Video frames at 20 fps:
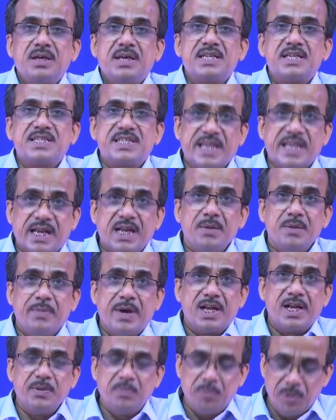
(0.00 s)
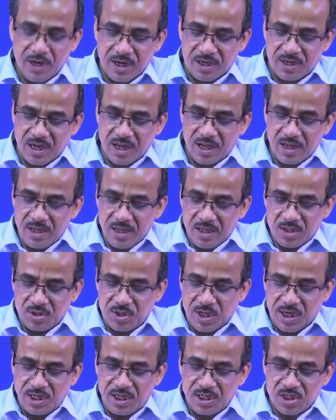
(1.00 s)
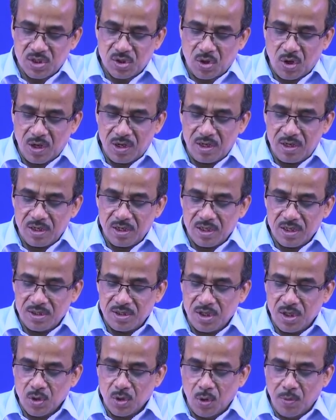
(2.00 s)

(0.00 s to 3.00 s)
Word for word: a second manipulator that is called the